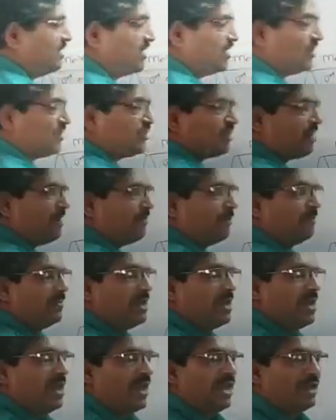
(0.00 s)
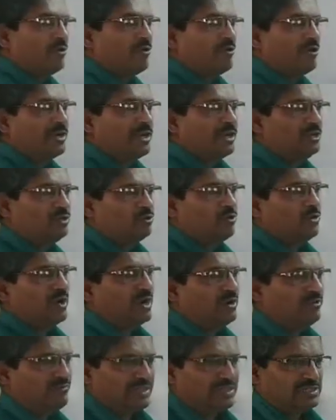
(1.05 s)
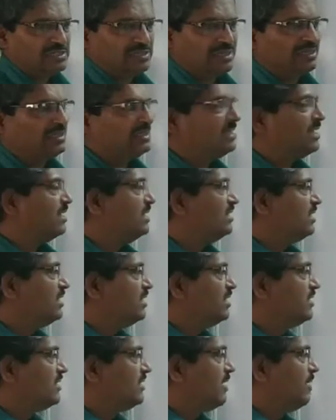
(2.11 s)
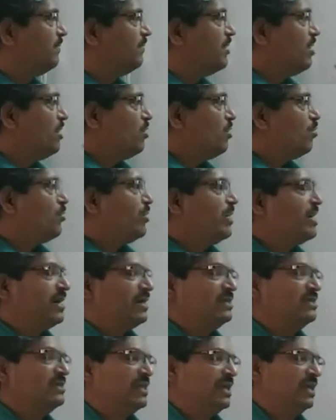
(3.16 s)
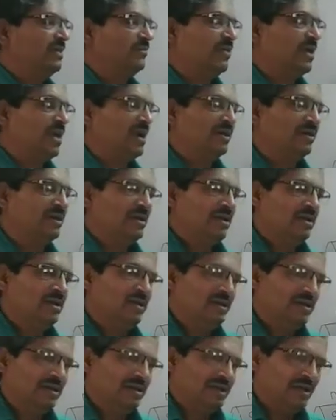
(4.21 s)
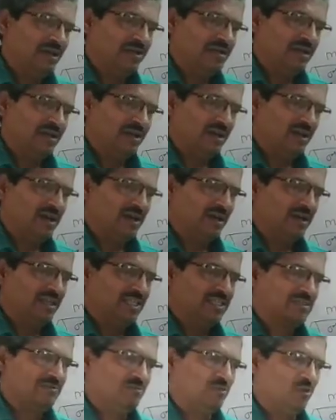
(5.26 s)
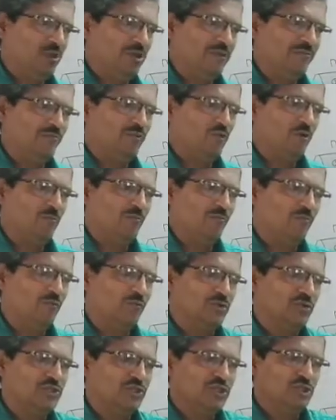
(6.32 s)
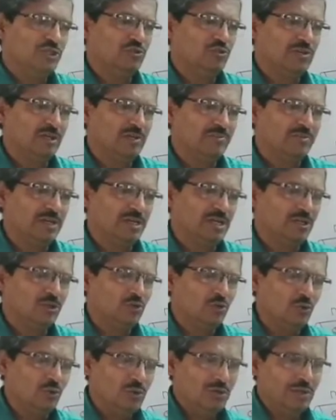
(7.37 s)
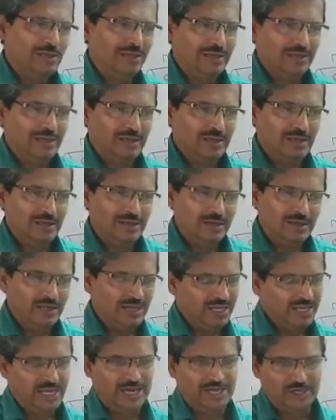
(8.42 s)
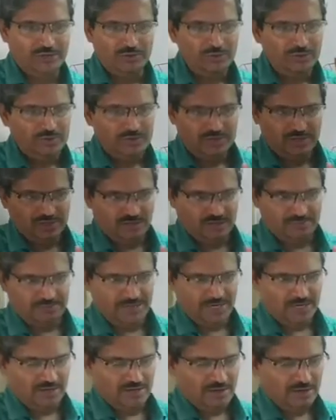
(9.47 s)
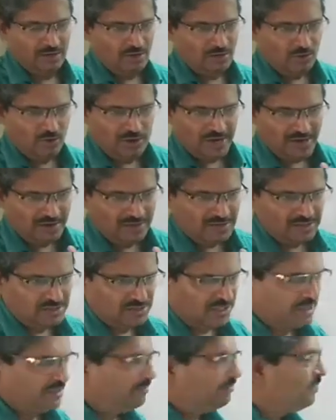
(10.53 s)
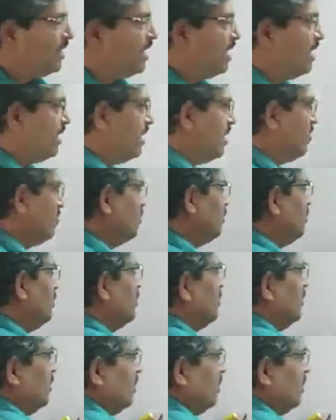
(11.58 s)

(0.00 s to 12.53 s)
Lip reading: system, according to conventional science system, we are saying that electric current is flowing from positive terminal to negative terminal. Okay, understand? Now